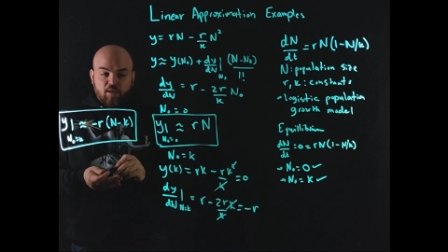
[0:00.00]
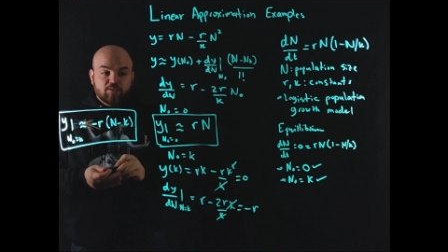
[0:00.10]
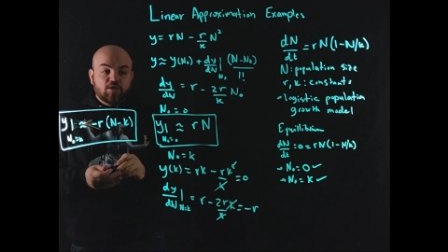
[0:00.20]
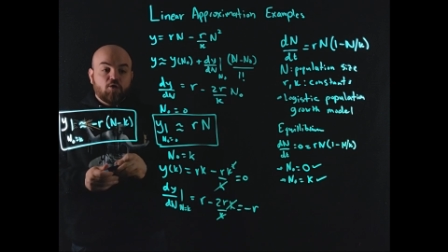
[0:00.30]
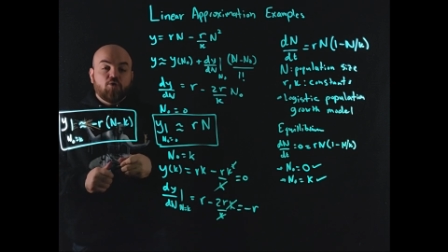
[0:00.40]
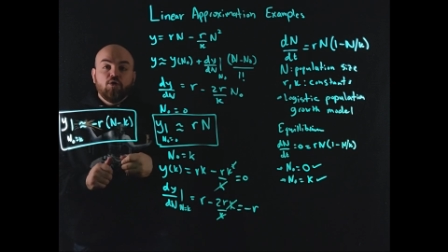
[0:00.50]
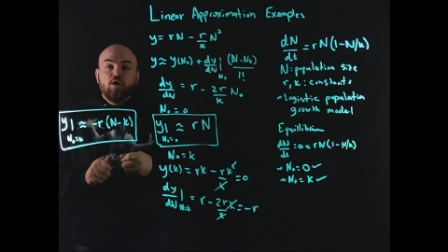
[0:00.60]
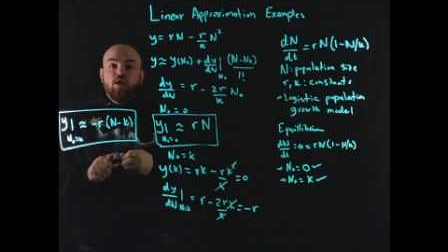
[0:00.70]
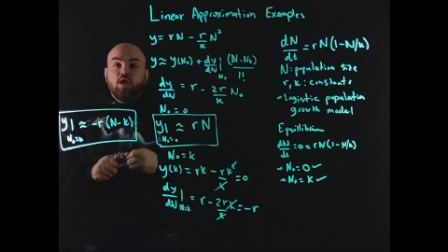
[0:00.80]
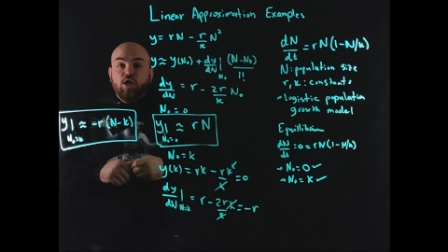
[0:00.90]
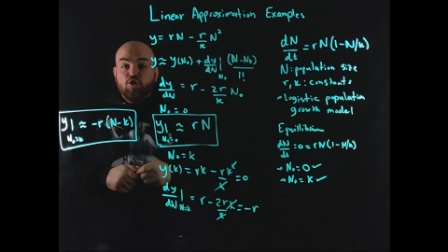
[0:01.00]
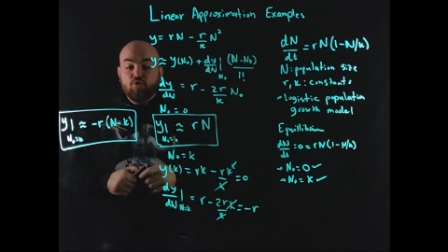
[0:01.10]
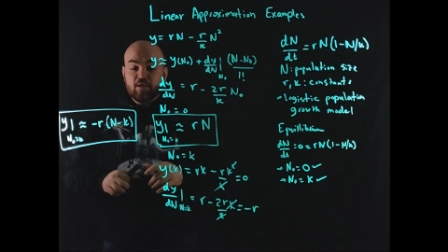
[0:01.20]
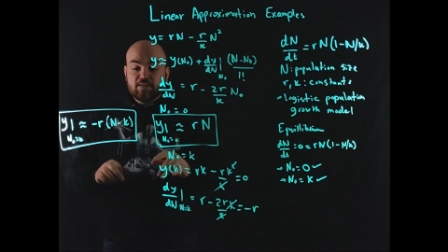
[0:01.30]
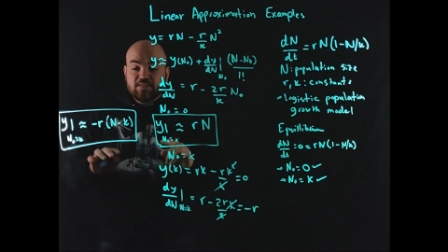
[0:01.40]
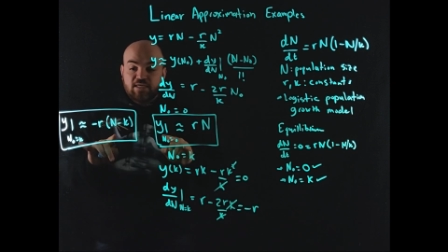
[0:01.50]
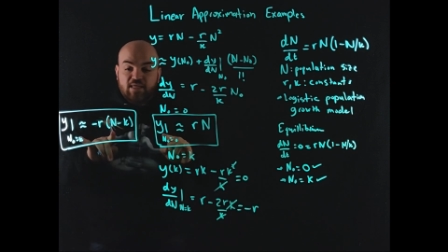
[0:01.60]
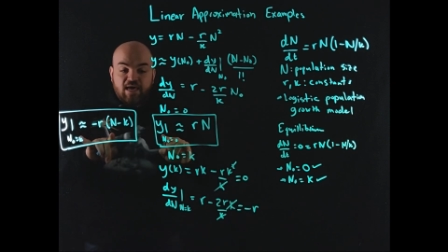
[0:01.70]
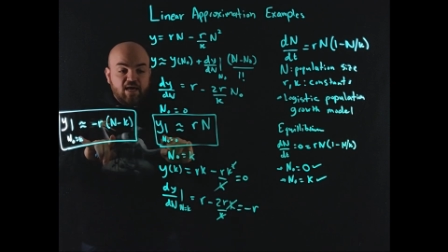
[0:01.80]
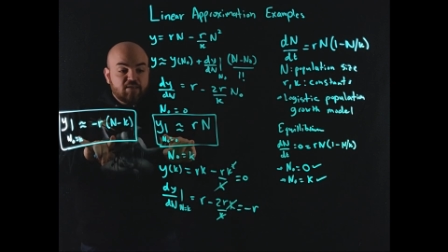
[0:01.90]
So you can see
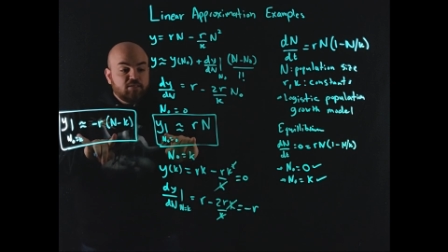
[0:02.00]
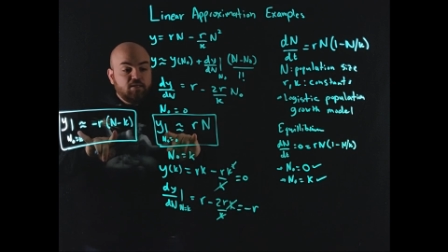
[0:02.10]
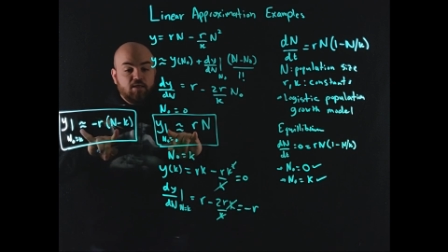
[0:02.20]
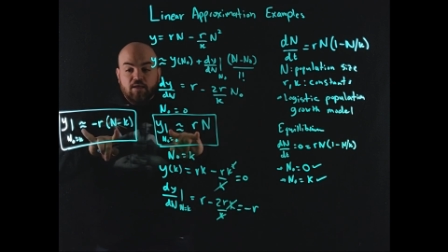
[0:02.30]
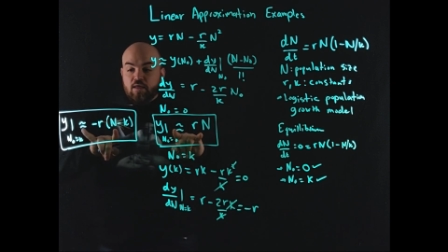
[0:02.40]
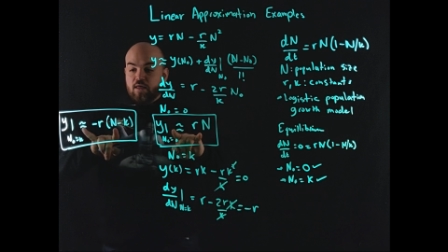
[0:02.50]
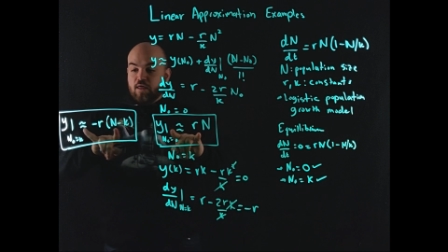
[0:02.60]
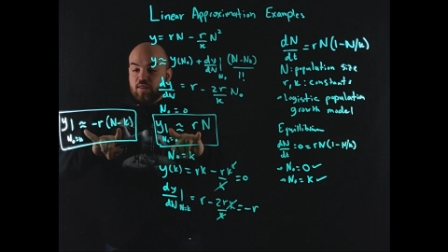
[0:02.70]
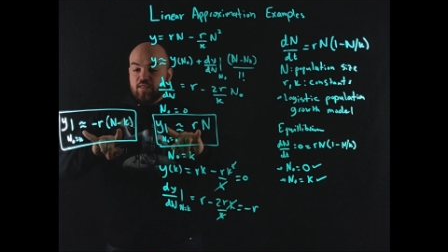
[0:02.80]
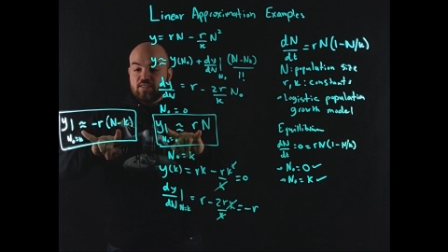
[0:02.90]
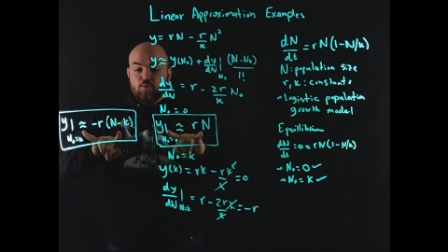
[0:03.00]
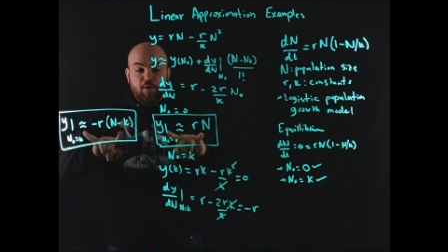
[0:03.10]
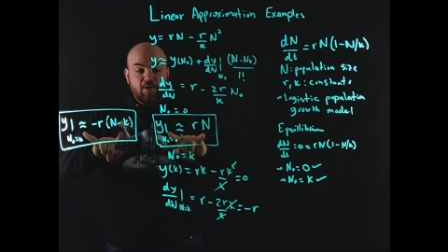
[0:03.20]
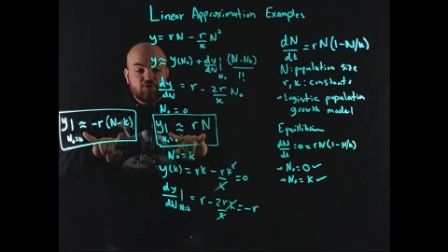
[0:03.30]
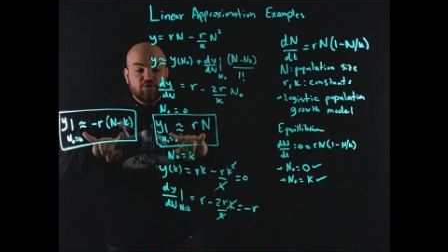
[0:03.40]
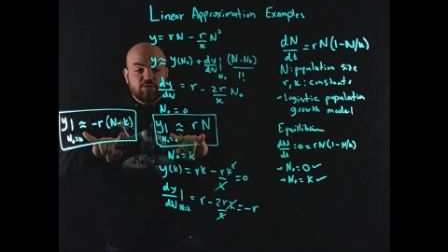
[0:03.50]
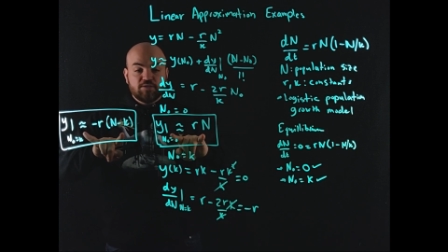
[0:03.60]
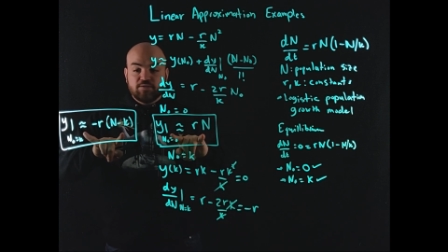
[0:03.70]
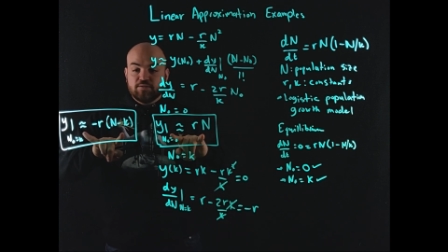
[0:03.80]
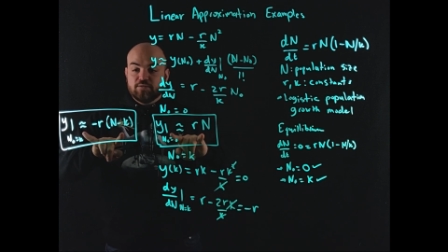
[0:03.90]
that these
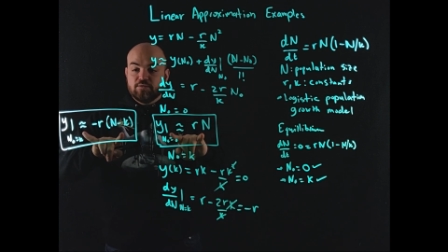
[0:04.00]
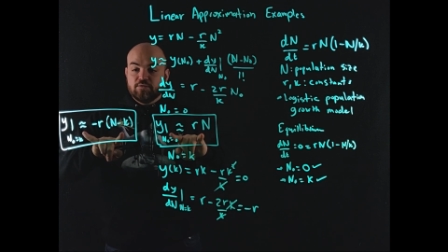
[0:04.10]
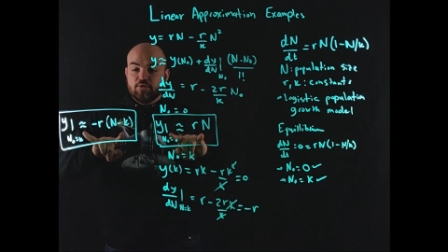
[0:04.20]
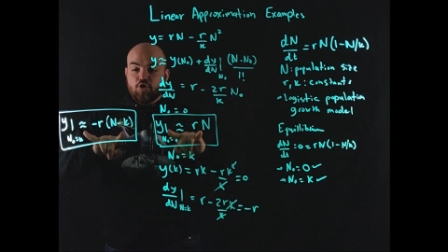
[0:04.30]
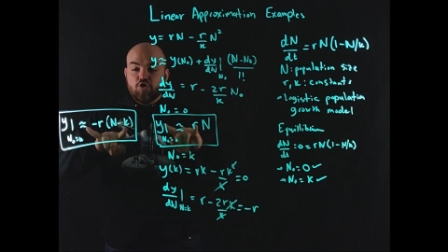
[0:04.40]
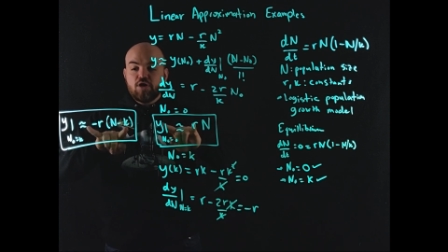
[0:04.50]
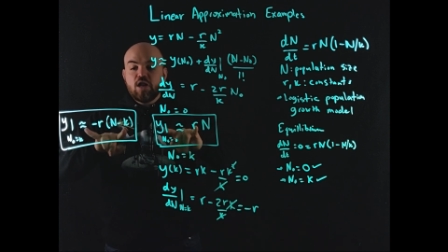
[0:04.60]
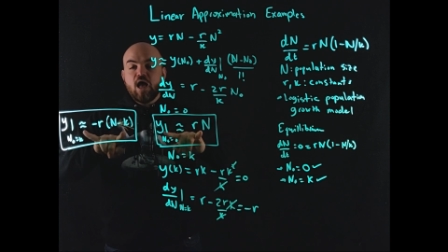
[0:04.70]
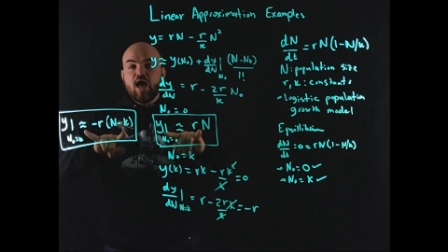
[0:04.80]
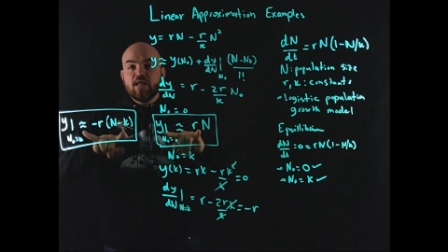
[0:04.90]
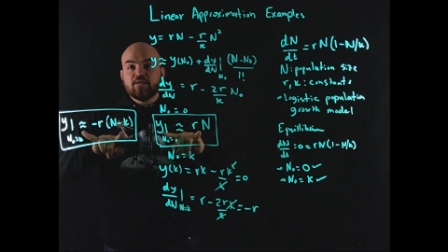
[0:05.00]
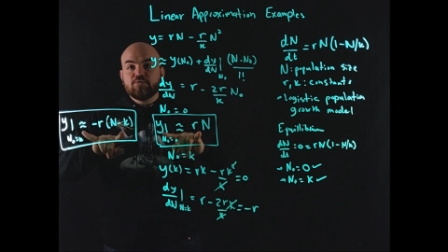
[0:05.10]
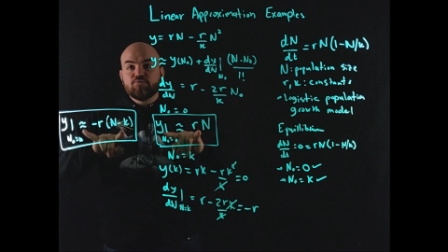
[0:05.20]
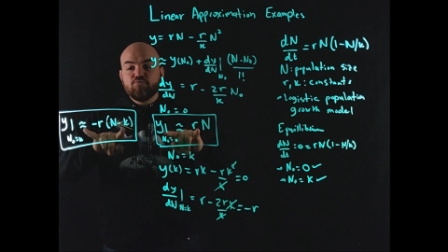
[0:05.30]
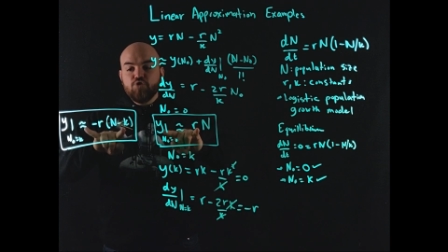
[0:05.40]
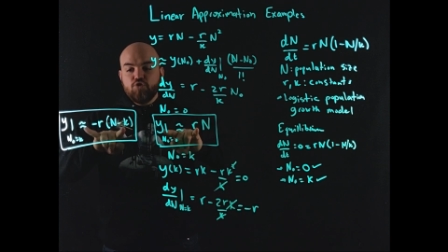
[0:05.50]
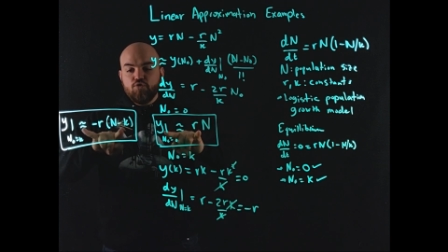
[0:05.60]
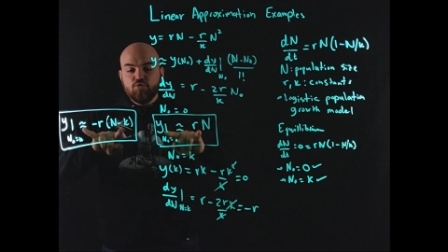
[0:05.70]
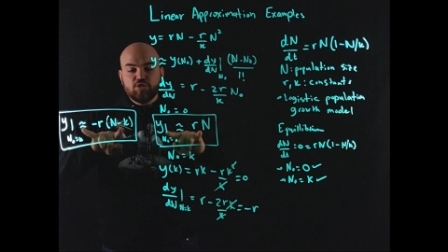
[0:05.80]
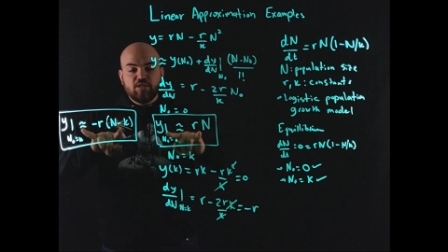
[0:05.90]
equations are not
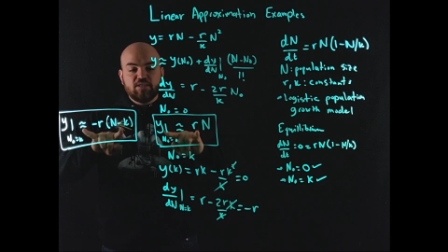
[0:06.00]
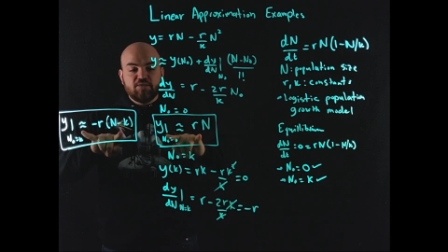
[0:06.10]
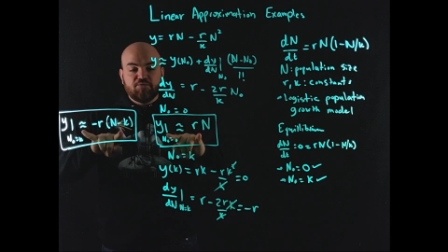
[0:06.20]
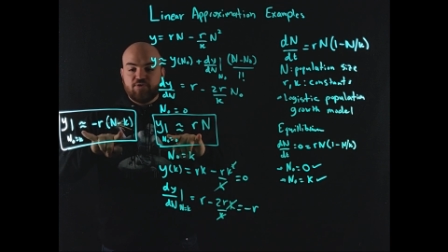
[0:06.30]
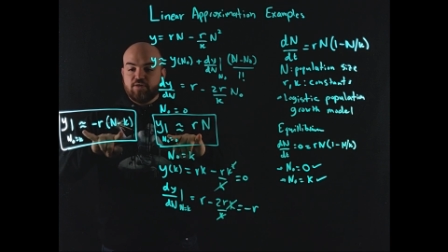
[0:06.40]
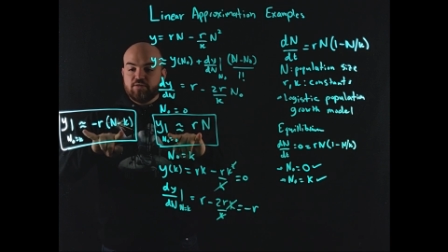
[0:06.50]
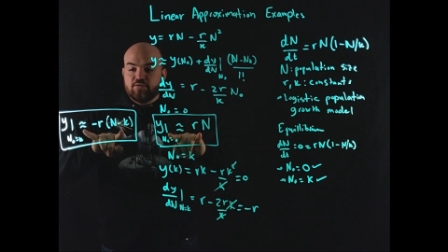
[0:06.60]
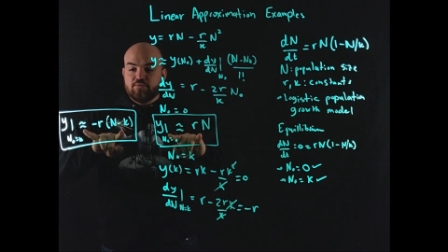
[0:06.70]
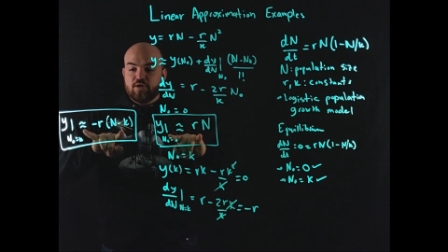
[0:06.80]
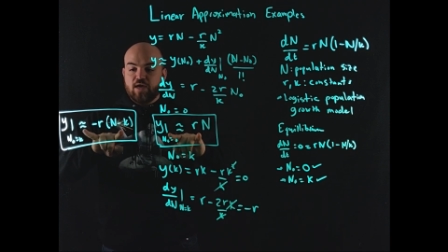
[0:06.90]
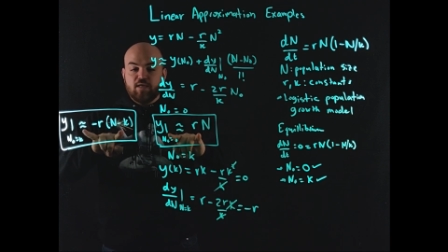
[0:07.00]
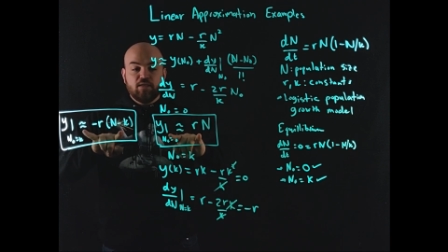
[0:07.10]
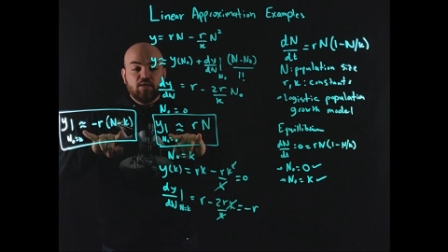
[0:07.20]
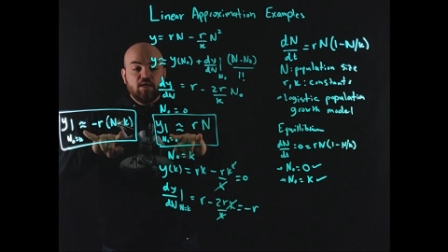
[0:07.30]
hugely different, right?